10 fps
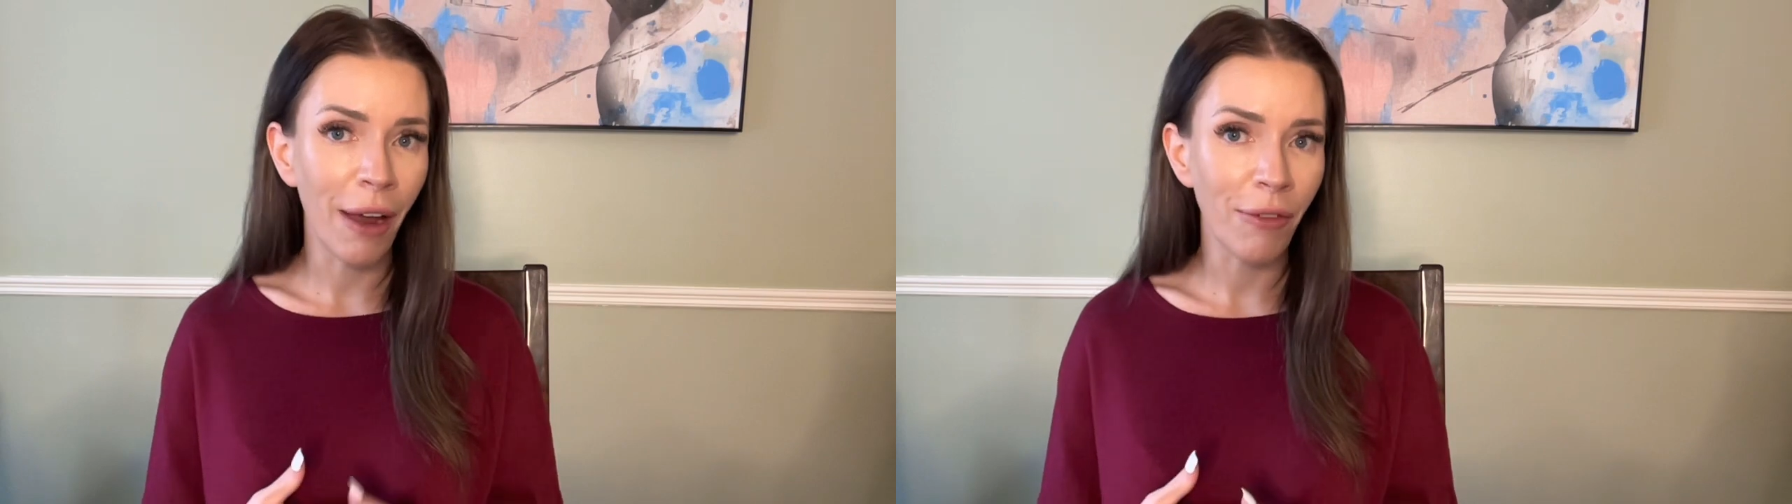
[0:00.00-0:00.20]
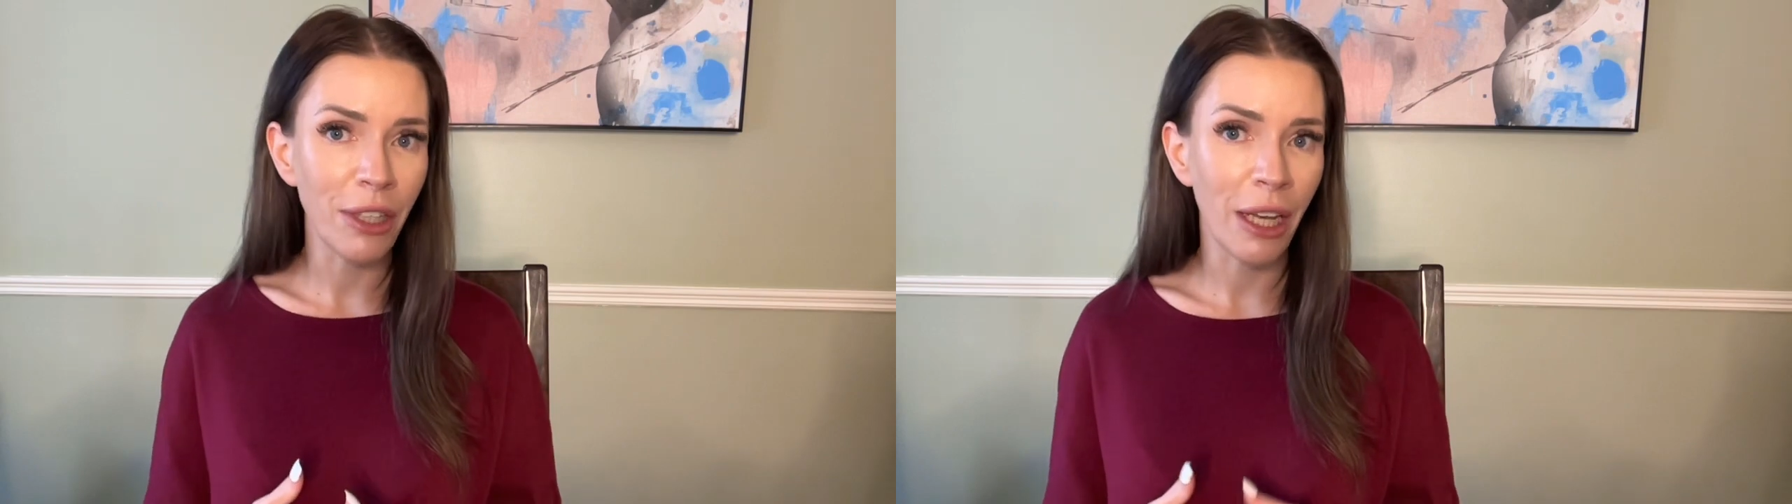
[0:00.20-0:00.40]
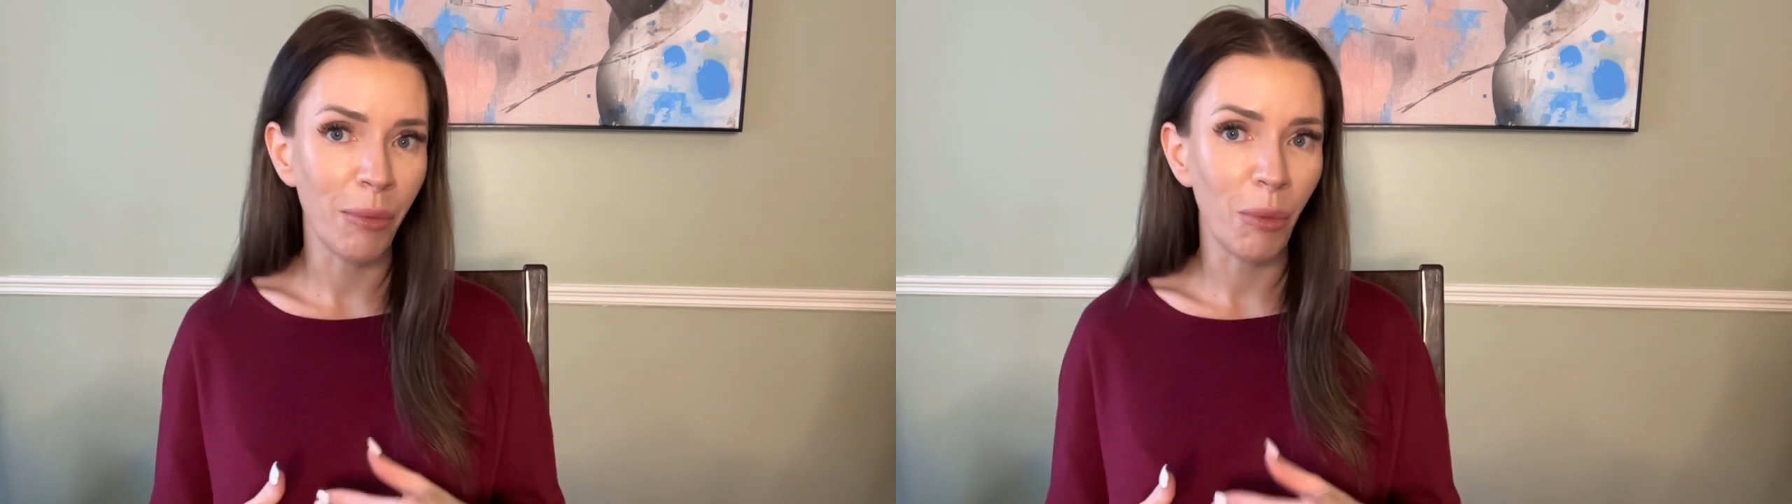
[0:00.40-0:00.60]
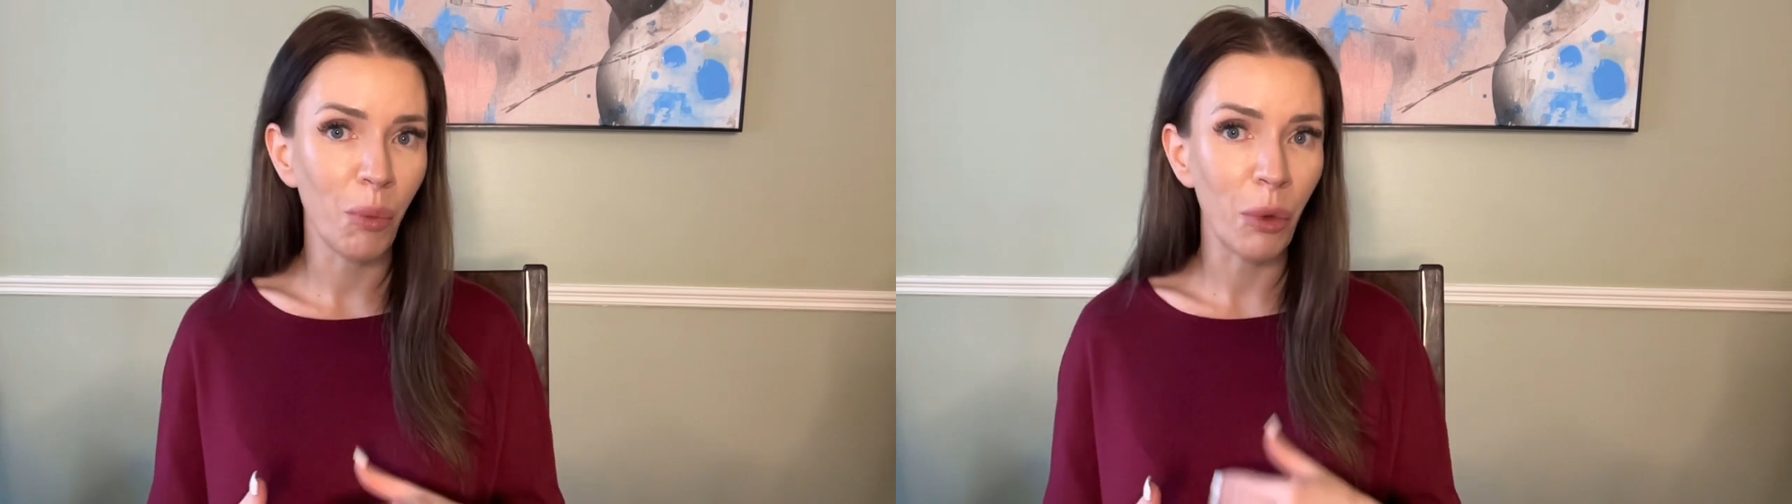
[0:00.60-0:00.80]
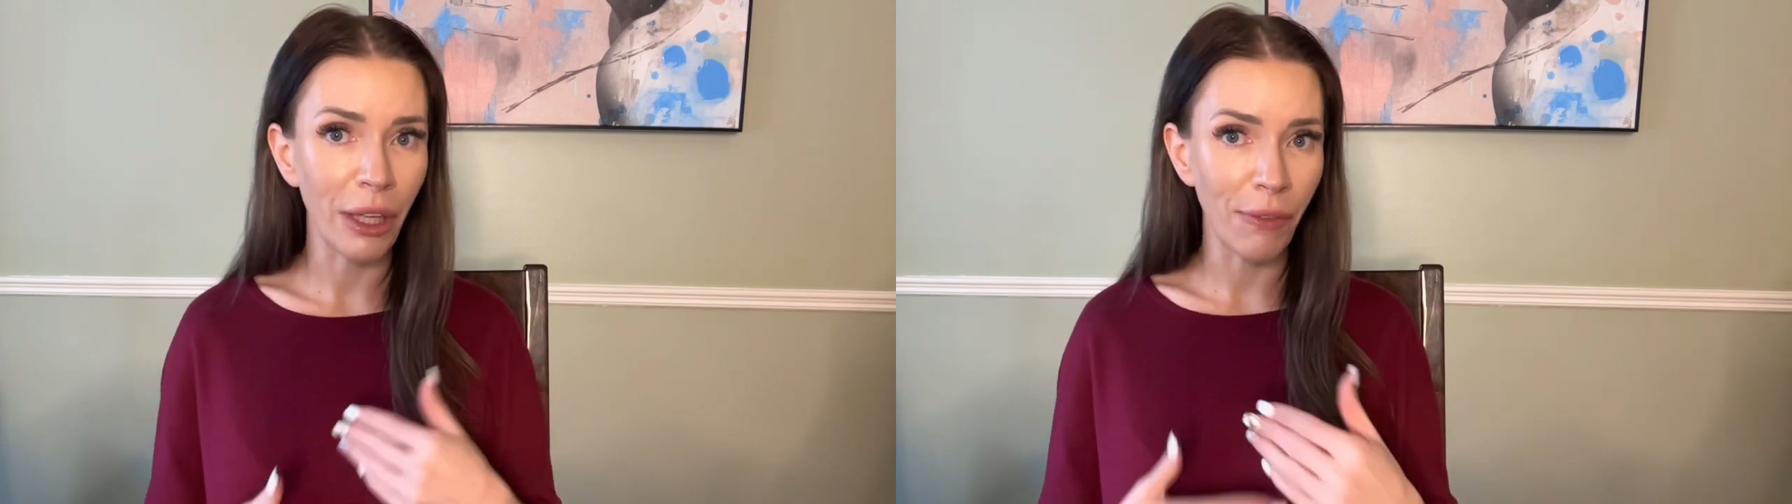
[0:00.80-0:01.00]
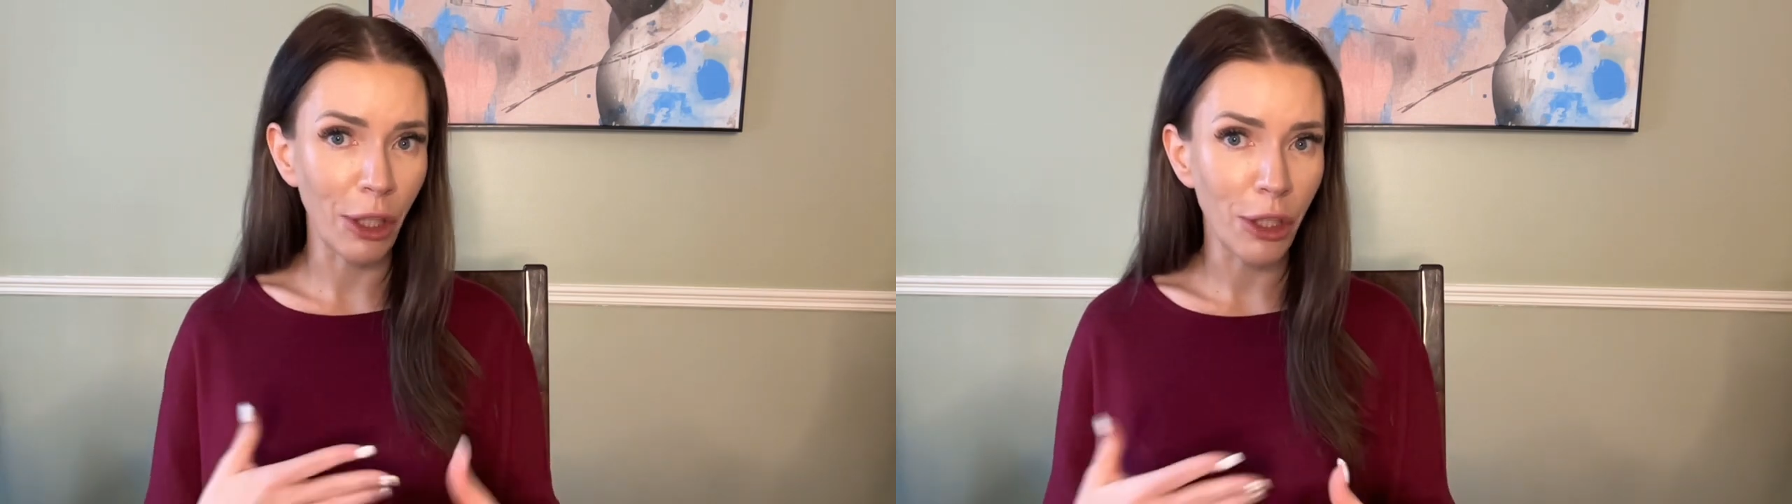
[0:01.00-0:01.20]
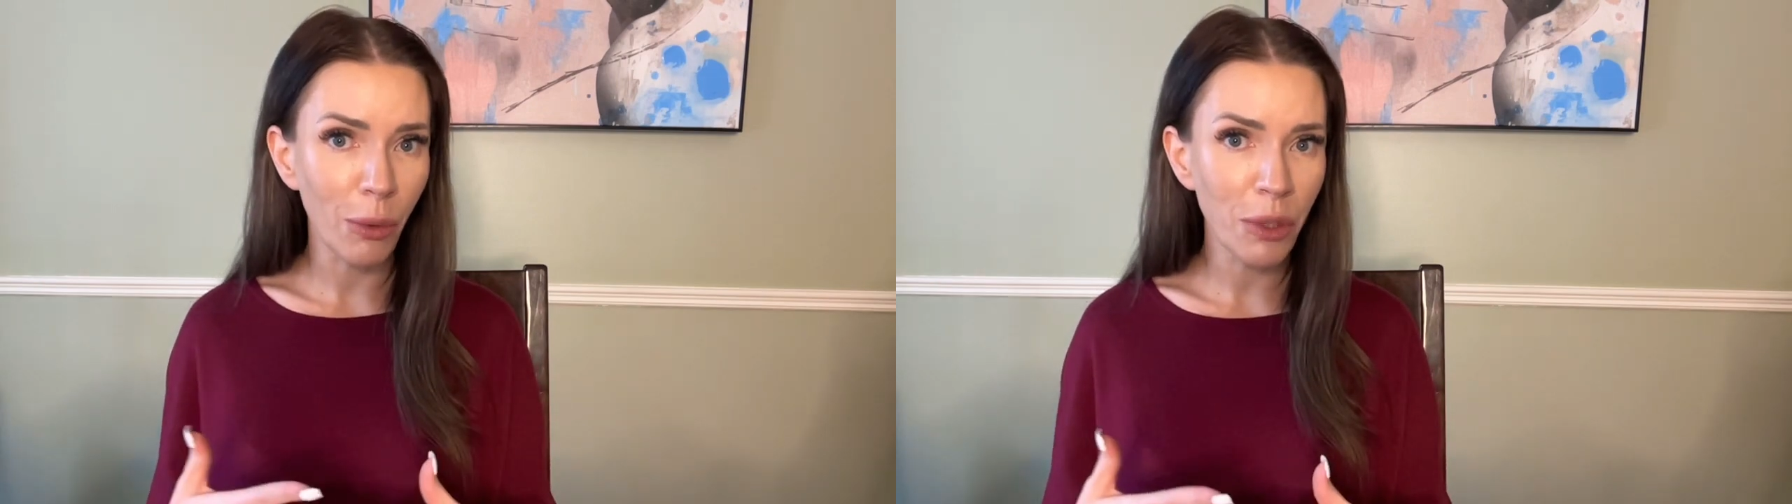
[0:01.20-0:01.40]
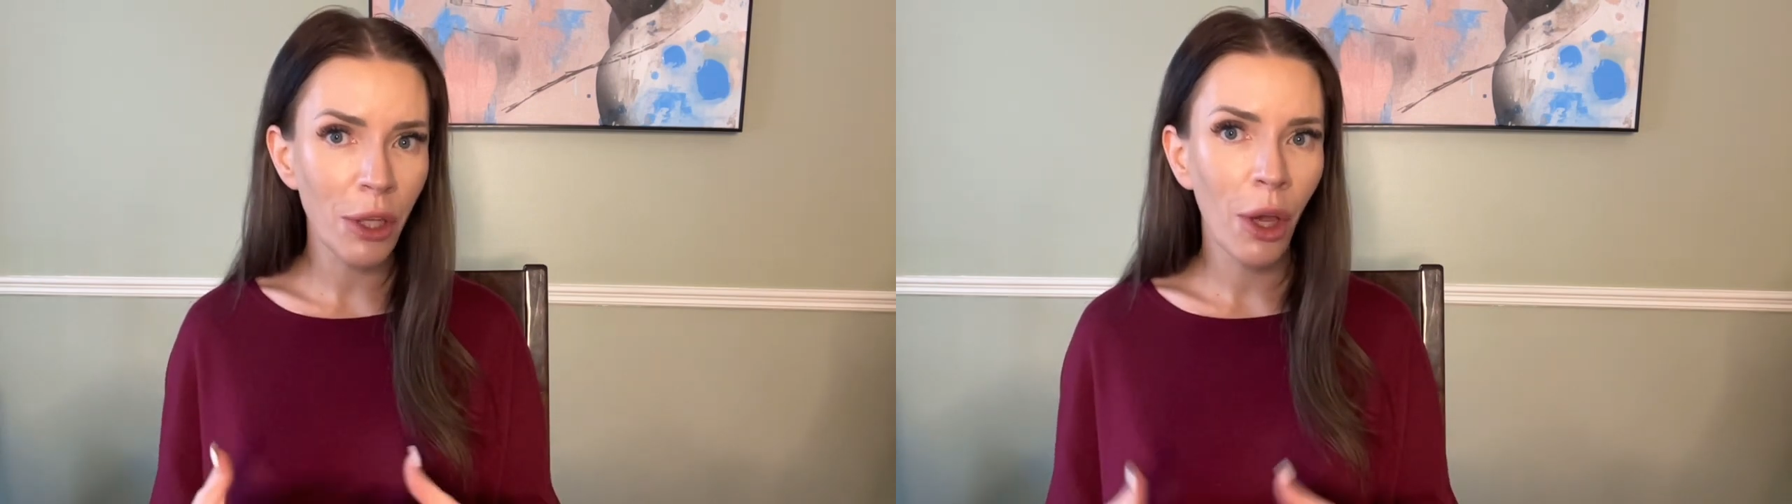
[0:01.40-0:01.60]
every time we're giving a
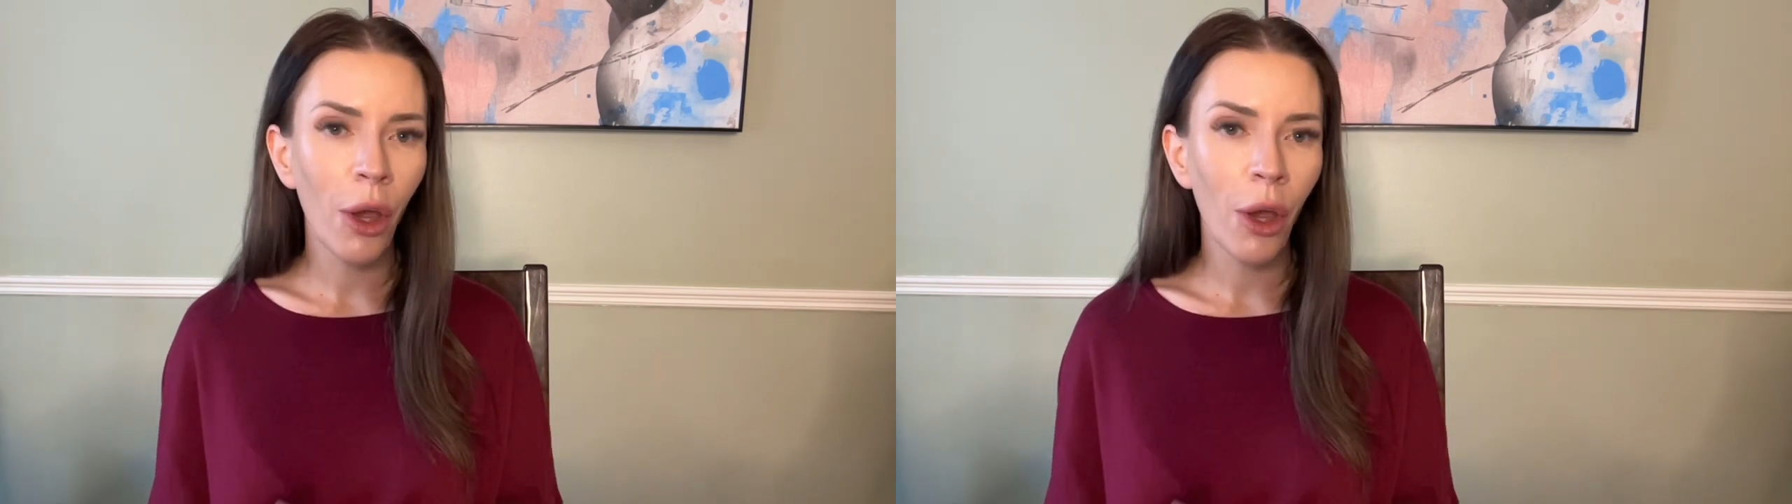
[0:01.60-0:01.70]
dose.